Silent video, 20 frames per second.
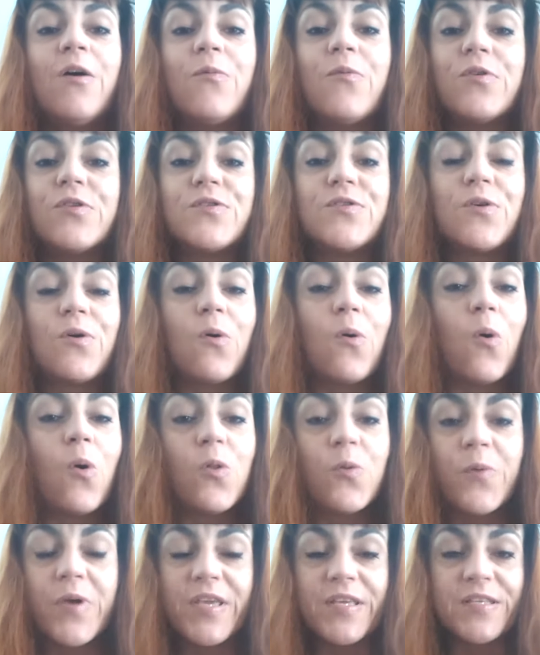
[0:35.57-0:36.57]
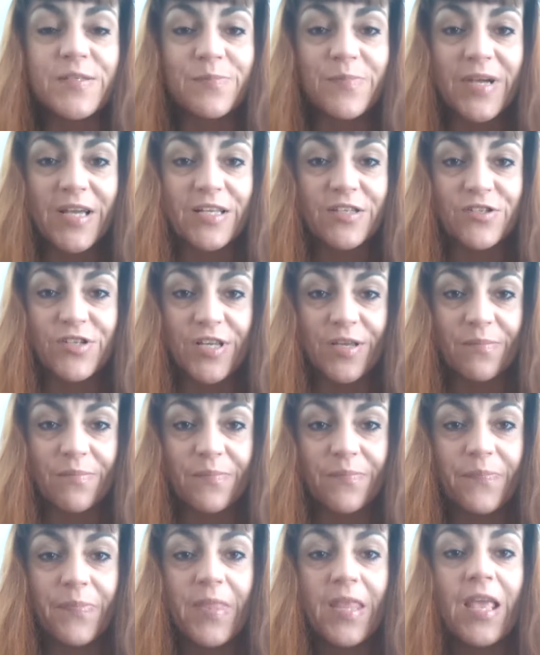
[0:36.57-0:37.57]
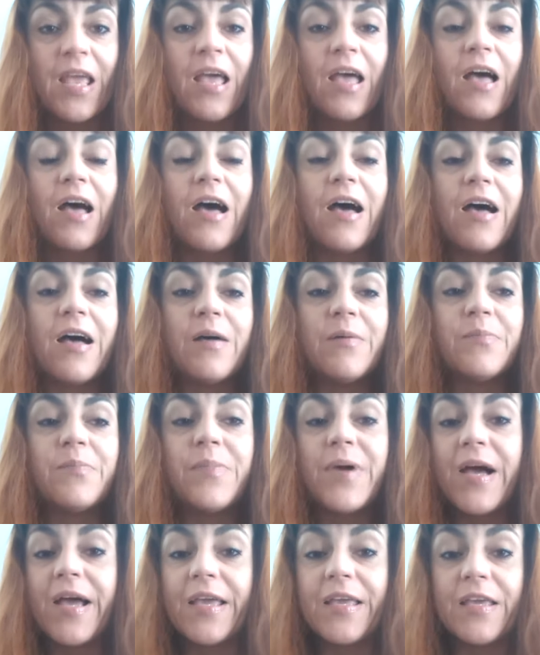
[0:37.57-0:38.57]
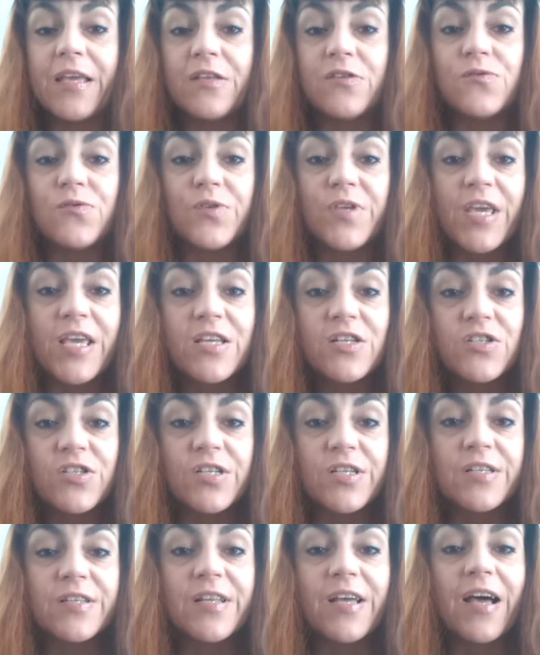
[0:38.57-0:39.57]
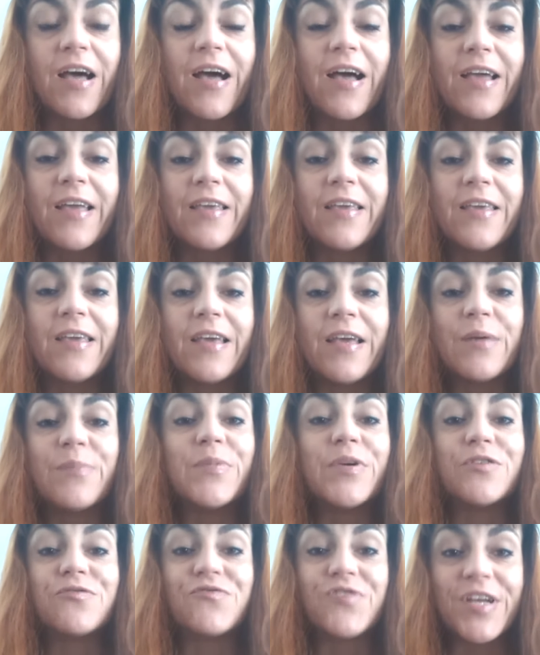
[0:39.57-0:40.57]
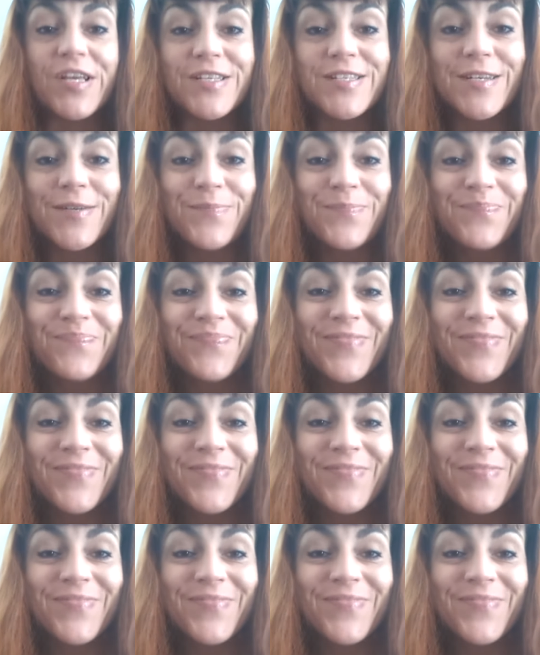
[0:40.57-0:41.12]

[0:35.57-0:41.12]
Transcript: was always my dream. Uh, by education, I am a writer,